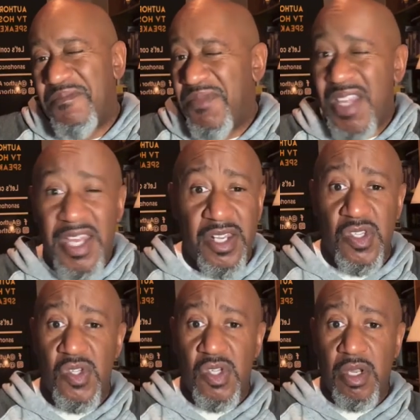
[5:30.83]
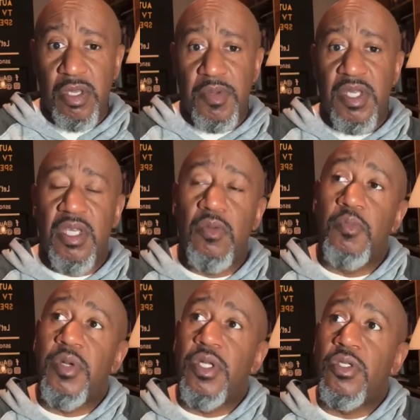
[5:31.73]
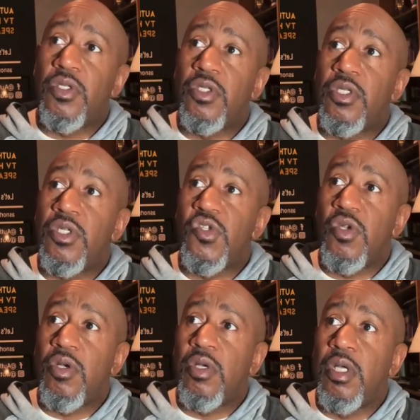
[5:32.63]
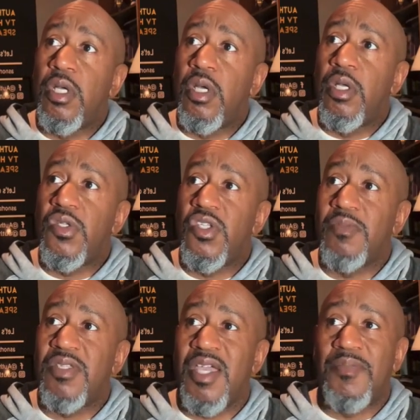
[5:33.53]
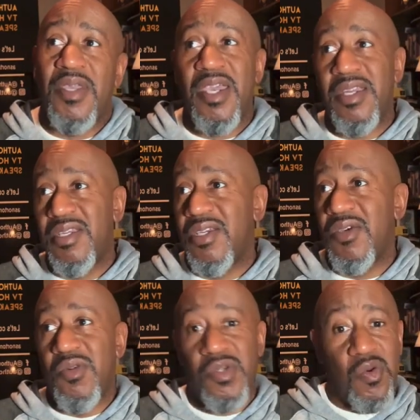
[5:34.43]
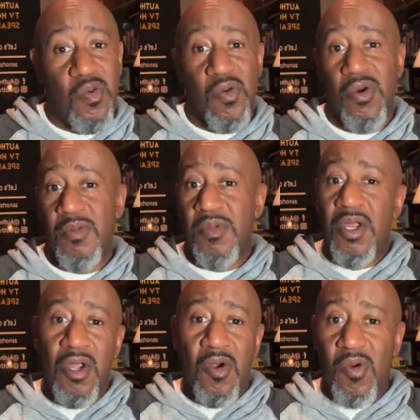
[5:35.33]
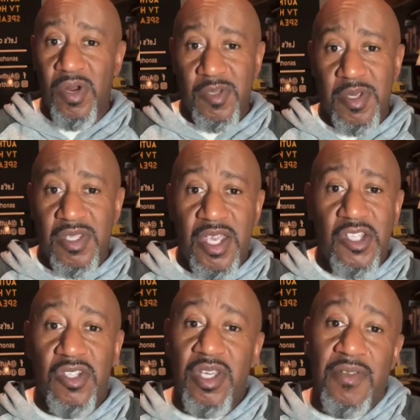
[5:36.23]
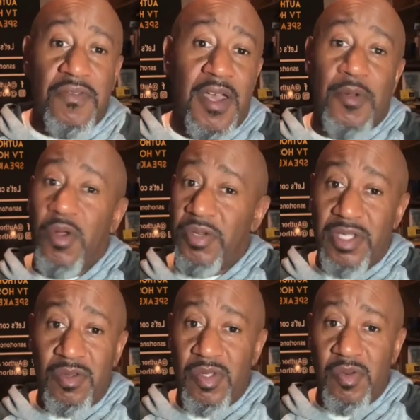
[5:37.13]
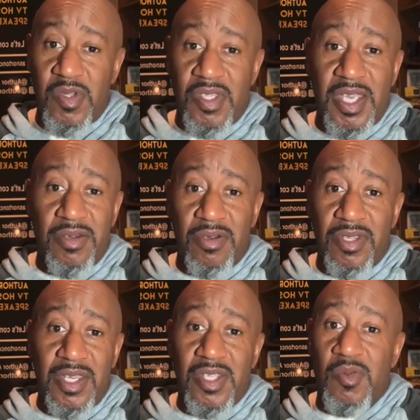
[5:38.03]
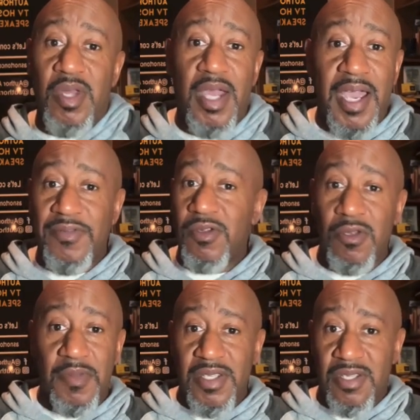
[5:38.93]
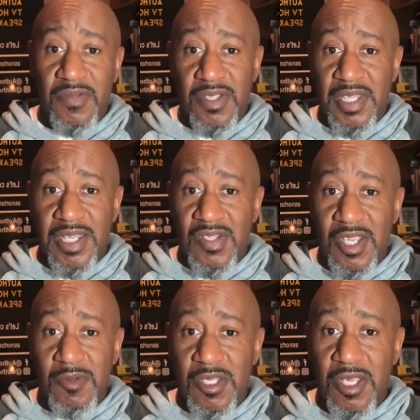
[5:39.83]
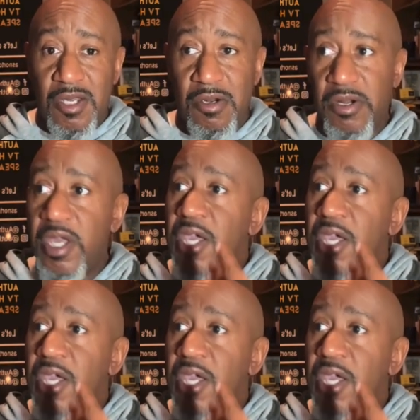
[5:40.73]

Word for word: Not necessarily, but but is there some type of etiquette or decorum or expectation. Like if I'm holding you to a standard, then guess what? I have to hold myself to that same standard.